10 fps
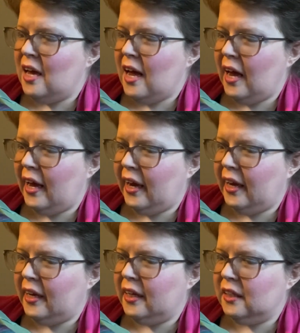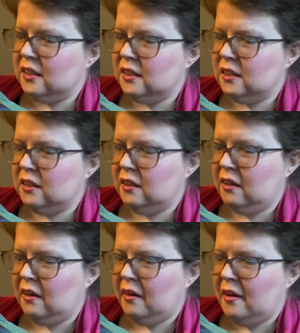I
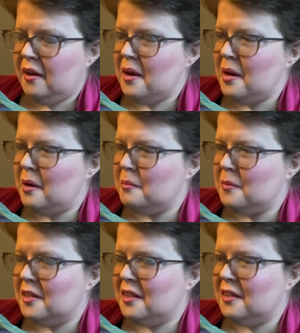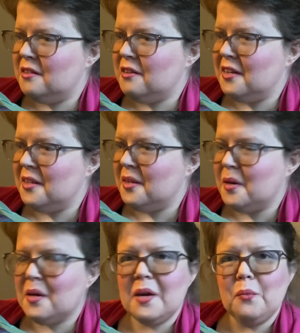am trying to
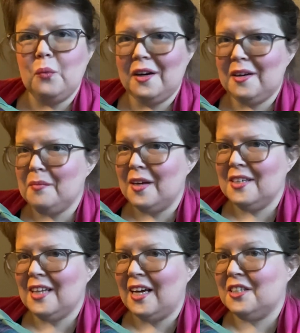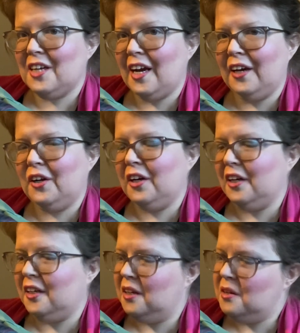think what in my stash I could